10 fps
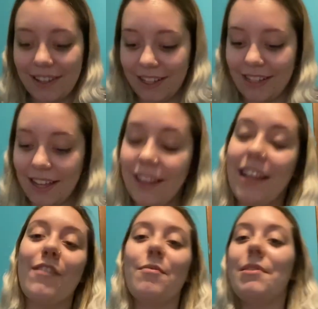Like telling
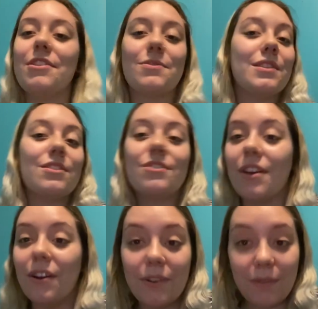everybody just went
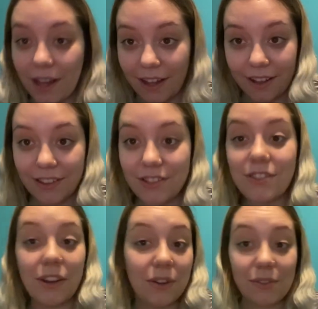so well and
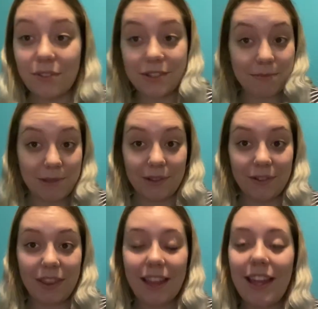so
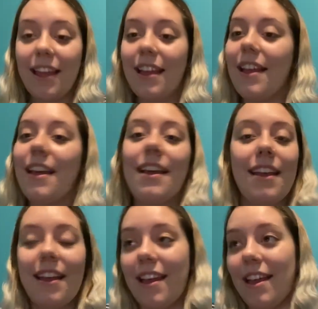smooth.
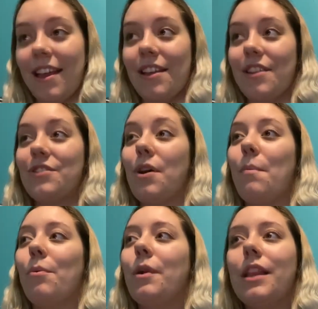So
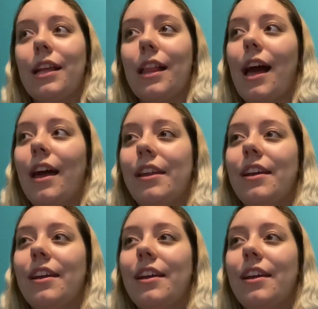I'm really glad